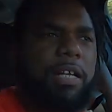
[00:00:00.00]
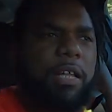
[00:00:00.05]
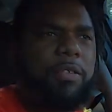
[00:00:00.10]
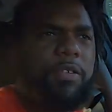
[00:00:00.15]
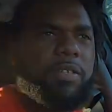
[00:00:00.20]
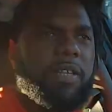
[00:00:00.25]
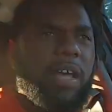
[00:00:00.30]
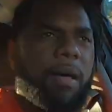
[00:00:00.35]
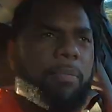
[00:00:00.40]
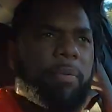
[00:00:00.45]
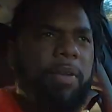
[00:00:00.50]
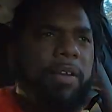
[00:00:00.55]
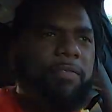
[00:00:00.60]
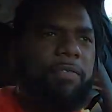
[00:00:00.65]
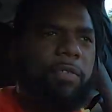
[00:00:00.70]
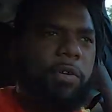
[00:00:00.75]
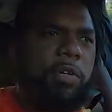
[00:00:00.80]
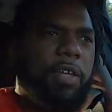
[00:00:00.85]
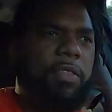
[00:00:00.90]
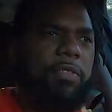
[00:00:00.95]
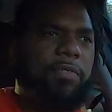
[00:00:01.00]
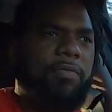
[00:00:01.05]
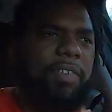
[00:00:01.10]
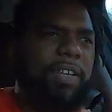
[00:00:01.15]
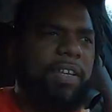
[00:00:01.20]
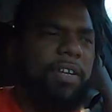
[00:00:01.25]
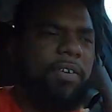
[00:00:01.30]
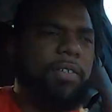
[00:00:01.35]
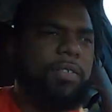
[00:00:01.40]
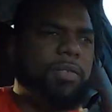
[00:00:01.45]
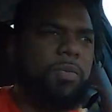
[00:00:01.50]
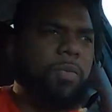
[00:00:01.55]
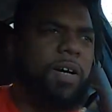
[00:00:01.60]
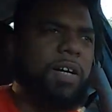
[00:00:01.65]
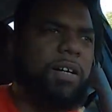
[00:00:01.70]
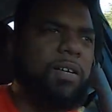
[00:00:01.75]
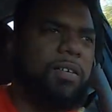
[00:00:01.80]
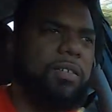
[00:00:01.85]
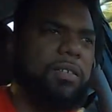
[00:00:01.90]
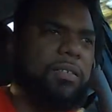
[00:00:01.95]
topic for another video as
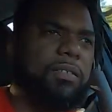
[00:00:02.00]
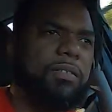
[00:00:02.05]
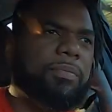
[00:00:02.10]
well.